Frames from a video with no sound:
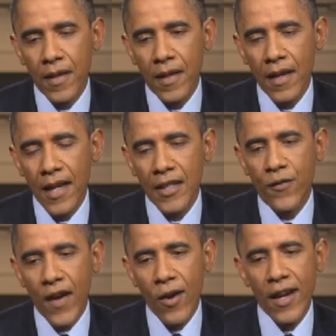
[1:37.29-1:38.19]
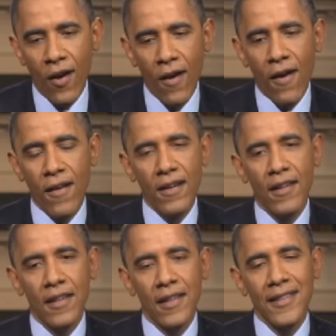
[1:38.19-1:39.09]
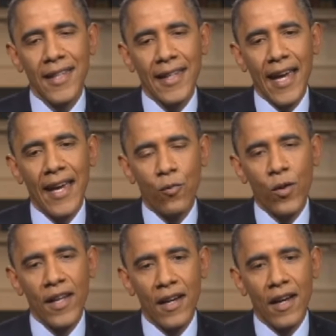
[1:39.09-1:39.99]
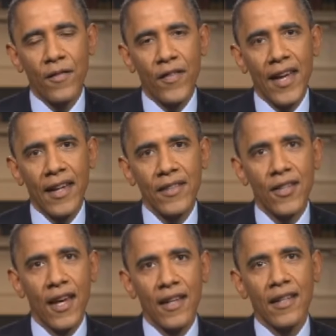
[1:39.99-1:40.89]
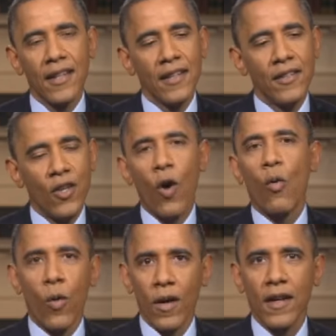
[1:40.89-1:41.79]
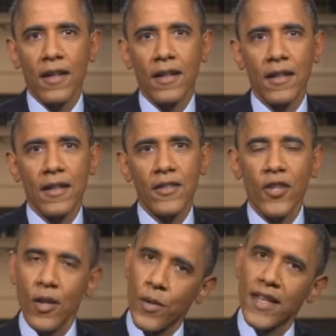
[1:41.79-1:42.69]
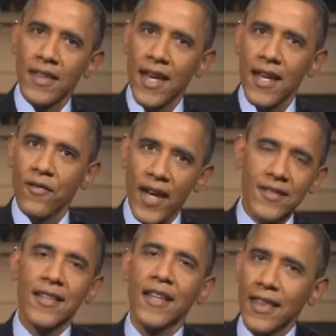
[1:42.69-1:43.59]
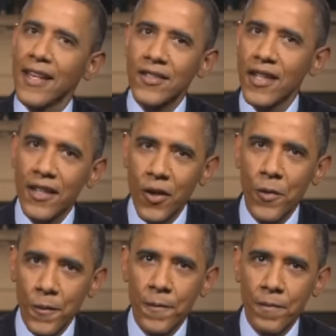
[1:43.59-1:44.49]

it's very hard to get rid of things that don't work so that we can then invest in the things that do.